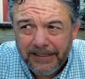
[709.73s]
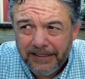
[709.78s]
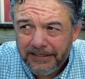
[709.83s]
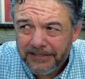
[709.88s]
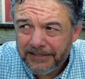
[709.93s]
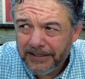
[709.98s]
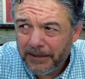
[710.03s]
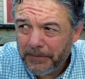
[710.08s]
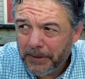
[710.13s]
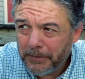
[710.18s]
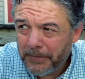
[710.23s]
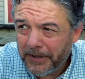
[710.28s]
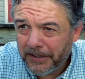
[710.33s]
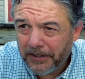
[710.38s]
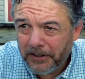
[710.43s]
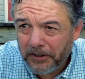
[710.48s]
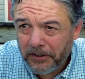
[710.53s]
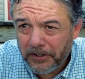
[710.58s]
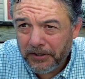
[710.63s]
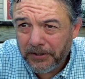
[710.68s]
Something I'm not
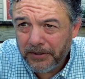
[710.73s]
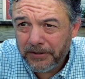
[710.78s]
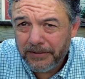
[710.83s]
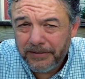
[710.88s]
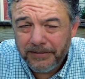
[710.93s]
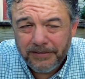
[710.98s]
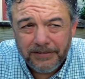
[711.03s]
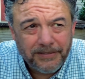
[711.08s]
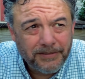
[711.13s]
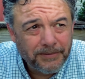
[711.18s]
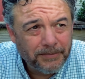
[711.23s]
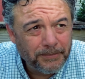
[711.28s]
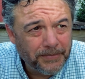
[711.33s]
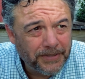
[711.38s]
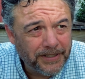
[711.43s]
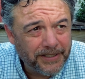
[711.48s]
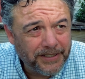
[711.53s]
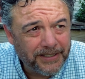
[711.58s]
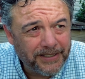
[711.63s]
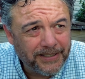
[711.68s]
gonna do,
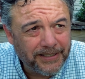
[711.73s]
but